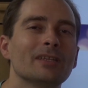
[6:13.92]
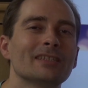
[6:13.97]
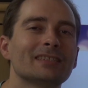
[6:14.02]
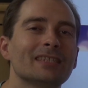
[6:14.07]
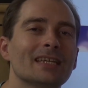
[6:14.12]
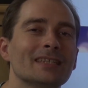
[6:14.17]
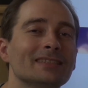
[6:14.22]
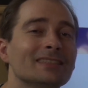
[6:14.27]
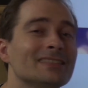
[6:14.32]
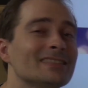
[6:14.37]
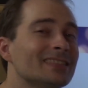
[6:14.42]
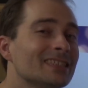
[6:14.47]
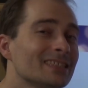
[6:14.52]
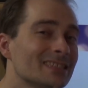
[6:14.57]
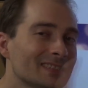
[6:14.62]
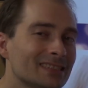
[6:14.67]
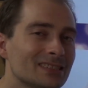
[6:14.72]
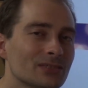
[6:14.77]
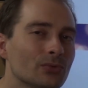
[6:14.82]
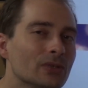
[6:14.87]
then
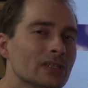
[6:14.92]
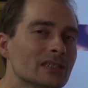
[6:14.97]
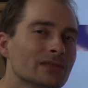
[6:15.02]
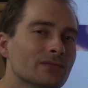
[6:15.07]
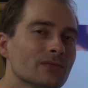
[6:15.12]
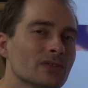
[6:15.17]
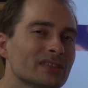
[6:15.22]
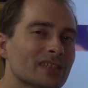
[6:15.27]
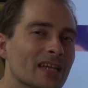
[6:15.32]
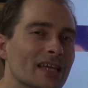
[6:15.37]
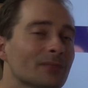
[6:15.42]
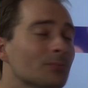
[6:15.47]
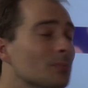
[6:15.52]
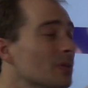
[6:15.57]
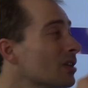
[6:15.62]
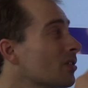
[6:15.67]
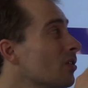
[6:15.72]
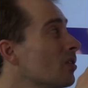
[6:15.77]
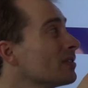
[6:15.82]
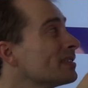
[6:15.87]
this is the reason for that,
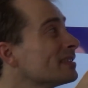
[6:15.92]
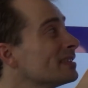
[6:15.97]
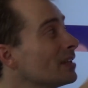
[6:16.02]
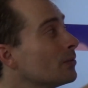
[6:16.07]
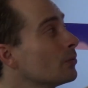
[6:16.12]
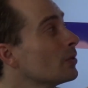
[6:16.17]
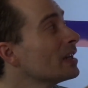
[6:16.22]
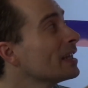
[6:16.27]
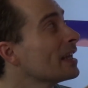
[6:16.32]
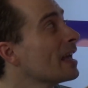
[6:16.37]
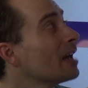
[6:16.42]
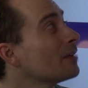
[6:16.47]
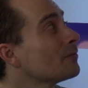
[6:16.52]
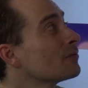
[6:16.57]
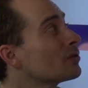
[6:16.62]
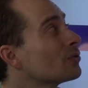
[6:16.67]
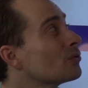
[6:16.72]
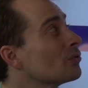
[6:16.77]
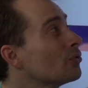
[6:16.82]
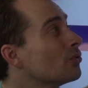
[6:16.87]
because they really
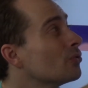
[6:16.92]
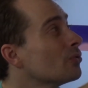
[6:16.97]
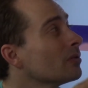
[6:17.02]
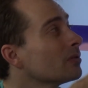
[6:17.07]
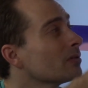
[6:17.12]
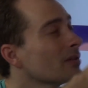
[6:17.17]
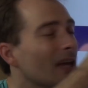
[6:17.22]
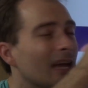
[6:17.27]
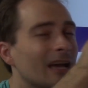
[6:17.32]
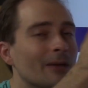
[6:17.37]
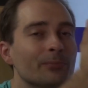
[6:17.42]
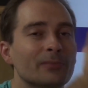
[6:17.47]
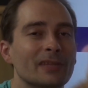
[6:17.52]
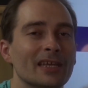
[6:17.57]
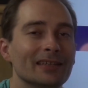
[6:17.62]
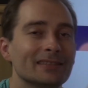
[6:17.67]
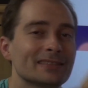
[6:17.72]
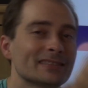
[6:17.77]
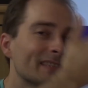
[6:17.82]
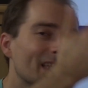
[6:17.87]
have to
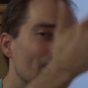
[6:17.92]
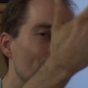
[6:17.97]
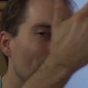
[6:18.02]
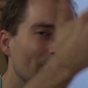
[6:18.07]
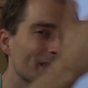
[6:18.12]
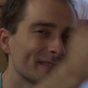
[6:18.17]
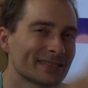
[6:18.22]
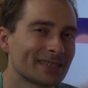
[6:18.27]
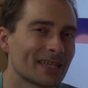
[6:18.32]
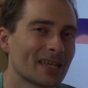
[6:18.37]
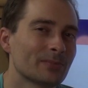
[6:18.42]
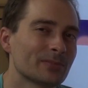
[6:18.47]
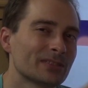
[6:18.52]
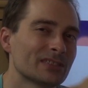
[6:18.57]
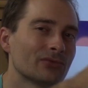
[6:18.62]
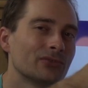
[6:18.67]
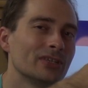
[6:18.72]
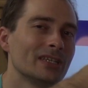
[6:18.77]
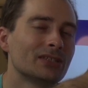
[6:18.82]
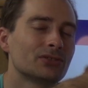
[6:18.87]
update step by step,
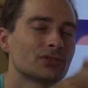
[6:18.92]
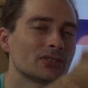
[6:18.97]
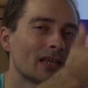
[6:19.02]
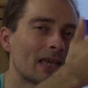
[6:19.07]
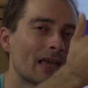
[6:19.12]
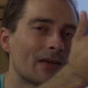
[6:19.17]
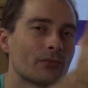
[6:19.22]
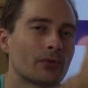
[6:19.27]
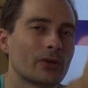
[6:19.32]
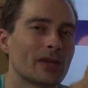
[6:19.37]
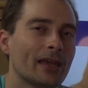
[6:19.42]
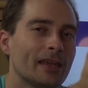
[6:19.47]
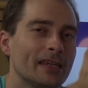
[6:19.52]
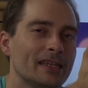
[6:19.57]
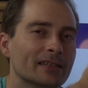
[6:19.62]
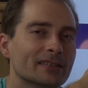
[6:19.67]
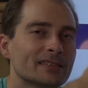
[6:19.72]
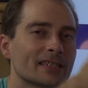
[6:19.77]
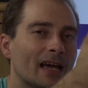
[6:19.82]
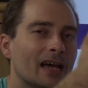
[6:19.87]
so each and every
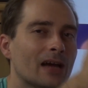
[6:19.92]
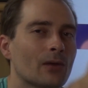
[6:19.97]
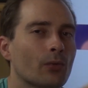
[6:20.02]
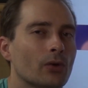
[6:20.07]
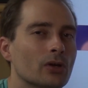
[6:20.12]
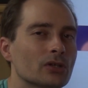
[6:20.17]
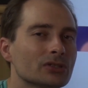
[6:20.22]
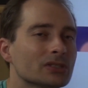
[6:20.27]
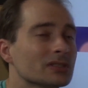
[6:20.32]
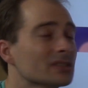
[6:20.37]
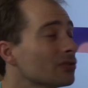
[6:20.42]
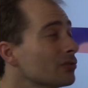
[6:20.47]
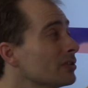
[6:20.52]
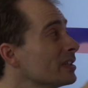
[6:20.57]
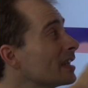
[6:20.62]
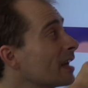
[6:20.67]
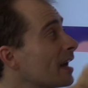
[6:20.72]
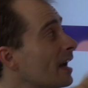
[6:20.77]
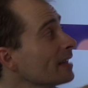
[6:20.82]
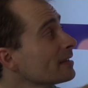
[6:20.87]
ESR version, so
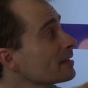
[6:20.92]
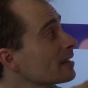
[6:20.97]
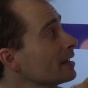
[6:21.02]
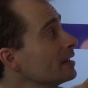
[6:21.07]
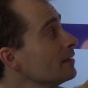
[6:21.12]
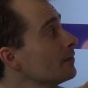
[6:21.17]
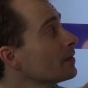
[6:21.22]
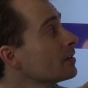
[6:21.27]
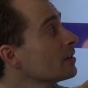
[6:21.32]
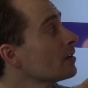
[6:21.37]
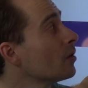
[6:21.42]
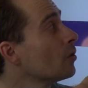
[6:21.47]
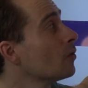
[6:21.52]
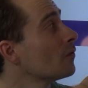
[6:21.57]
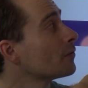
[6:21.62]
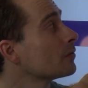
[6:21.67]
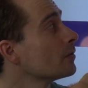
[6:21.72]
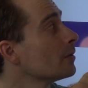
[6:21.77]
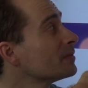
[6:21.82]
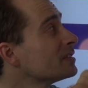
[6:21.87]
he can't even go
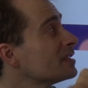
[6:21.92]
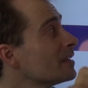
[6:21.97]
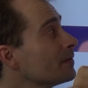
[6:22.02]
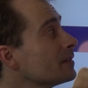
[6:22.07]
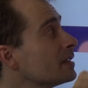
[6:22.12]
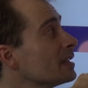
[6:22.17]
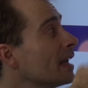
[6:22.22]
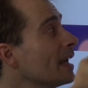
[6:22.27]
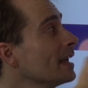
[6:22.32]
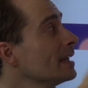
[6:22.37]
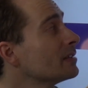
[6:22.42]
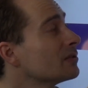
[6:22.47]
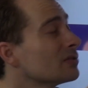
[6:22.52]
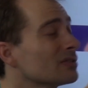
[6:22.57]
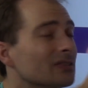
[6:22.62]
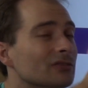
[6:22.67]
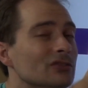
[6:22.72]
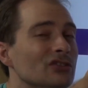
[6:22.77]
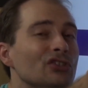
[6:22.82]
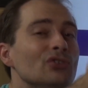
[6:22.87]
from 78 to
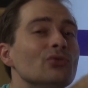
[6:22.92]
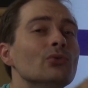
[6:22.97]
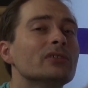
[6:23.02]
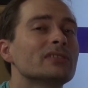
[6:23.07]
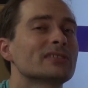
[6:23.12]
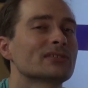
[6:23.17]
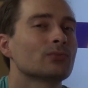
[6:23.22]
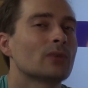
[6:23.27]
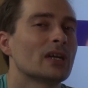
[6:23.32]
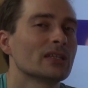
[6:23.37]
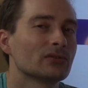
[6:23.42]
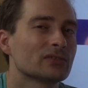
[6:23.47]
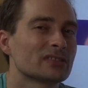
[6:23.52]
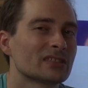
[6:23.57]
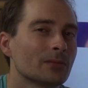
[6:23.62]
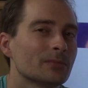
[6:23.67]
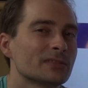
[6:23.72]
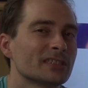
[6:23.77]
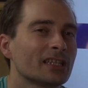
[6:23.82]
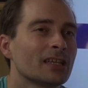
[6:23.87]
the newest one or
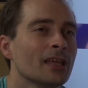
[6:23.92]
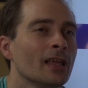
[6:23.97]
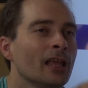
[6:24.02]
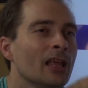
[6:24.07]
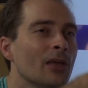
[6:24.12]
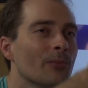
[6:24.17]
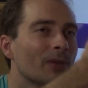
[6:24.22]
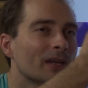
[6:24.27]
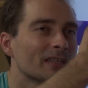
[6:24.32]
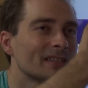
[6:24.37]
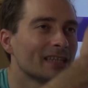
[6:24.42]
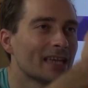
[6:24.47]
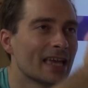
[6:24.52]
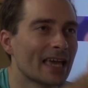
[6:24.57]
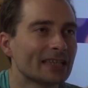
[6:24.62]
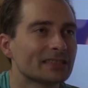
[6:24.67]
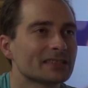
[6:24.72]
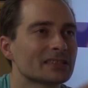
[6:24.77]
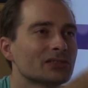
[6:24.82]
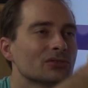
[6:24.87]
something, but he
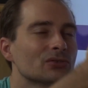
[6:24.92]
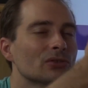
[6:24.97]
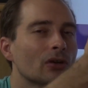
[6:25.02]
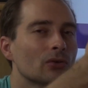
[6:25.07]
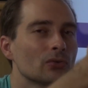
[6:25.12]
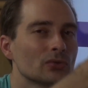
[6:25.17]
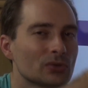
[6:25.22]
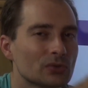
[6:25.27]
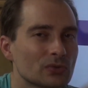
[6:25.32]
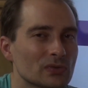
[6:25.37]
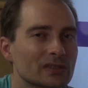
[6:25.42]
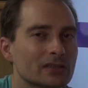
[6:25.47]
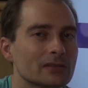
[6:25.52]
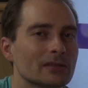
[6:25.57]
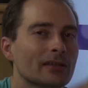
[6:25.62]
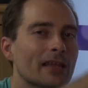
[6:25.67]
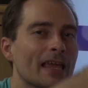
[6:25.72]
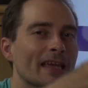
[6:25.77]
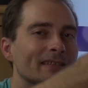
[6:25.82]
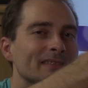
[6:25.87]
has to go to the
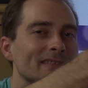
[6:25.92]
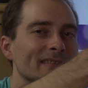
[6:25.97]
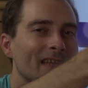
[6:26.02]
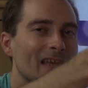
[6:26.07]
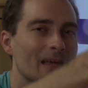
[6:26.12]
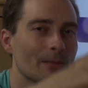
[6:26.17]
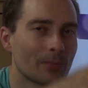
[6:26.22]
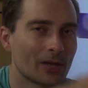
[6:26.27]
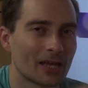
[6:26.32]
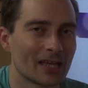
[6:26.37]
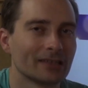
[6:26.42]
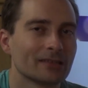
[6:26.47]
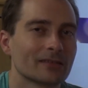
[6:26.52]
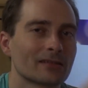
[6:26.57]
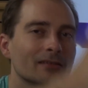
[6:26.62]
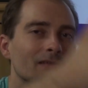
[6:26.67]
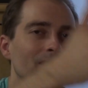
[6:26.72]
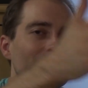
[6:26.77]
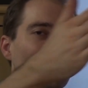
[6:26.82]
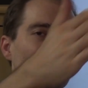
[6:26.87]
next step
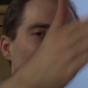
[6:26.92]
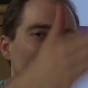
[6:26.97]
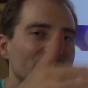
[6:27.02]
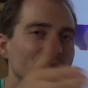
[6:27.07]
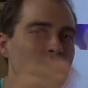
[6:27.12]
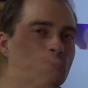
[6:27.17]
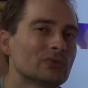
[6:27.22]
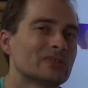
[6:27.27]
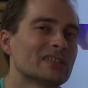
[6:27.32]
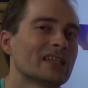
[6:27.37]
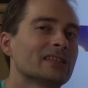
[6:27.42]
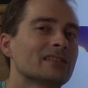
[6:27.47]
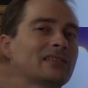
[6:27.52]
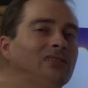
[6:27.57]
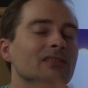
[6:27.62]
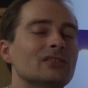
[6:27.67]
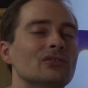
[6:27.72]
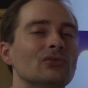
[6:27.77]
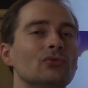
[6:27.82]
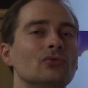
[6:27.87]
and go through
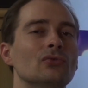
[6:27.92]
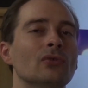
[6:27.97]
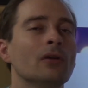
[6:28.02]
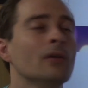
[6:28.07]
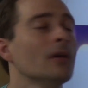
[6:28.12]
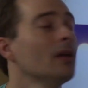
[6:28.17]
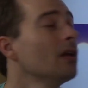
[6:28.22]
that to